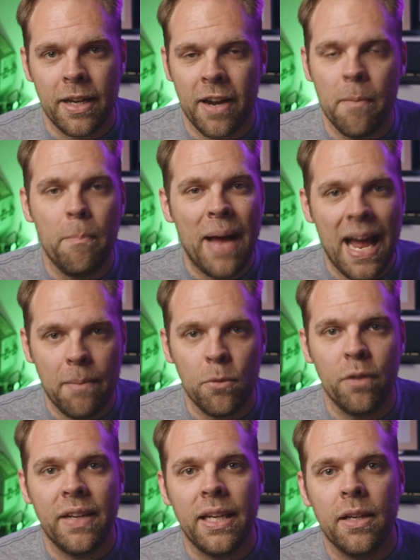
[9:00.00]
kind of bad
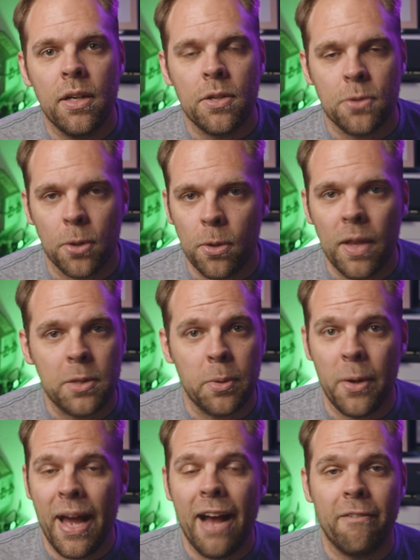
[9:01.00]
movie circle. That's why
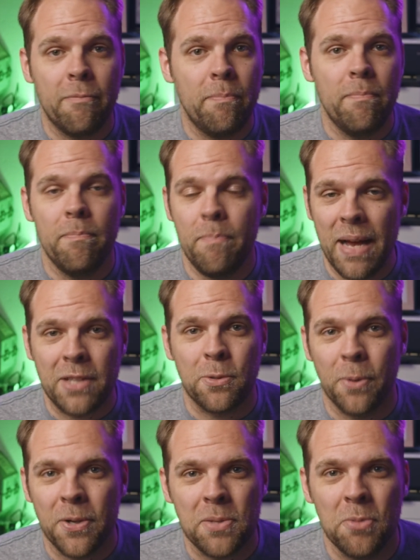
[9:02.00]
you have best
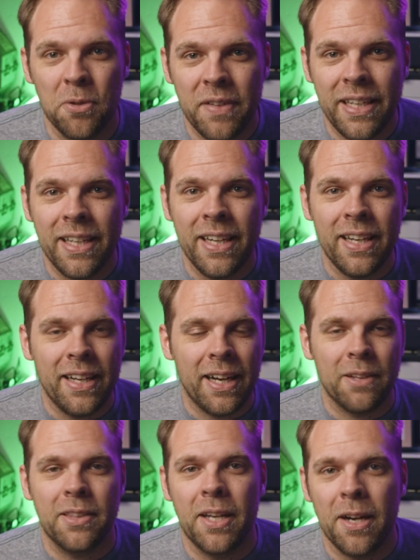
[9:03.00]
worst movie
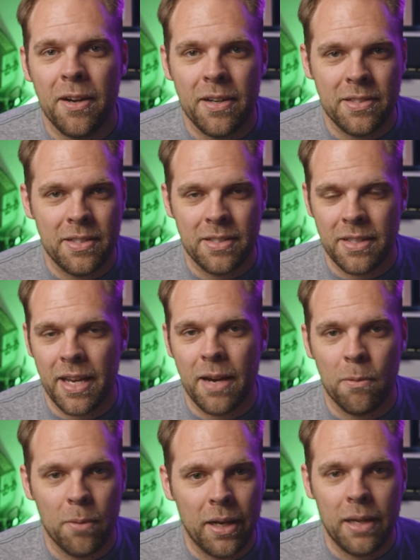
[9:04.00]
out there as this like
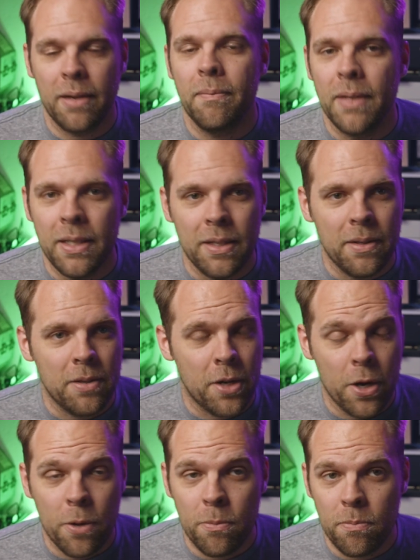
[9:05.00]
really you
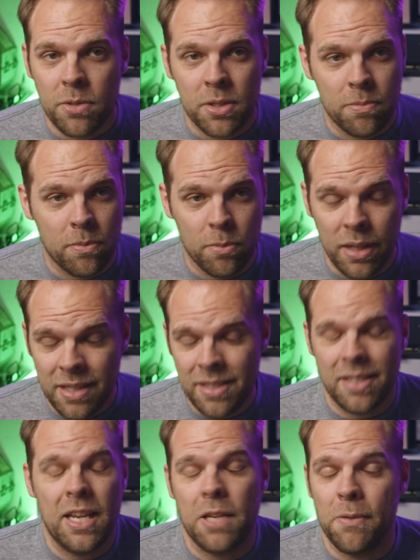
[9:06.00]
know, really
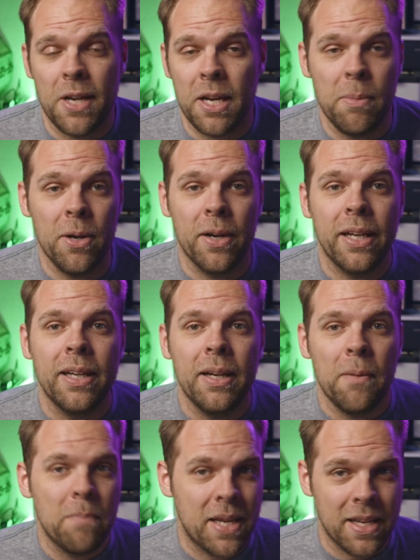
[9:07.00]
successful documentary
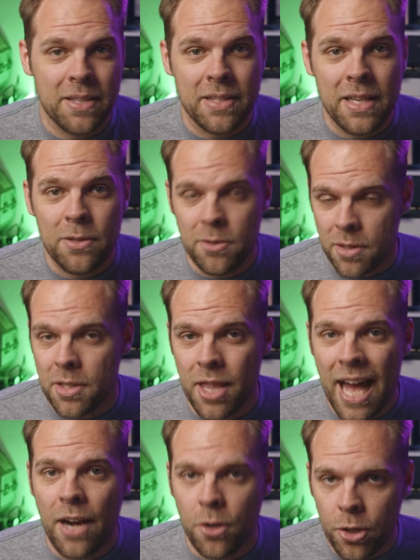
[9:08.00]
because it's just
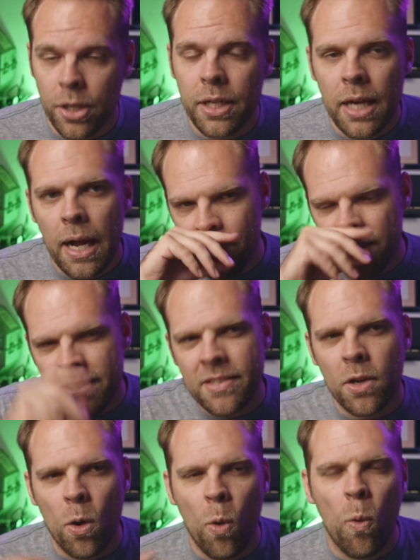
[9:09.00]
that good. This
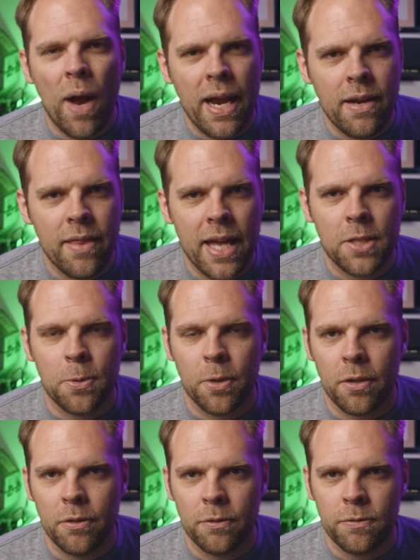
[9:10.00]
isn't quite that sort
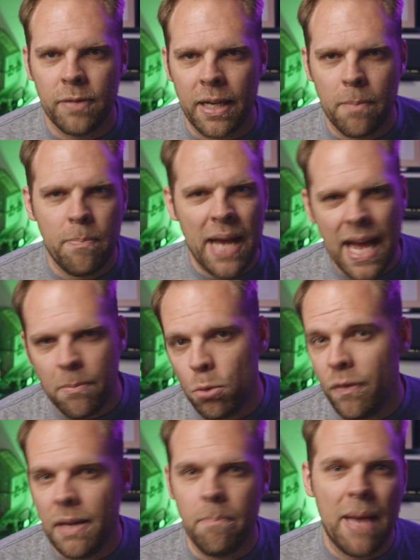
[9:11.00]
of like bad
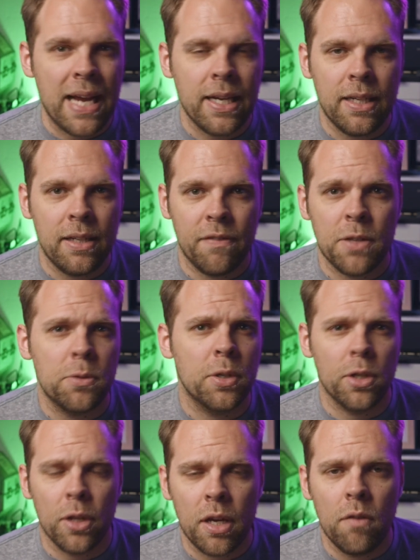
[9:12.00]
movie mecca, if that's what
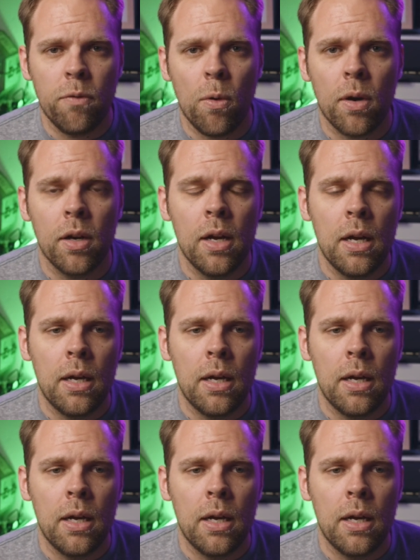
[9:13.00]
you're looking for,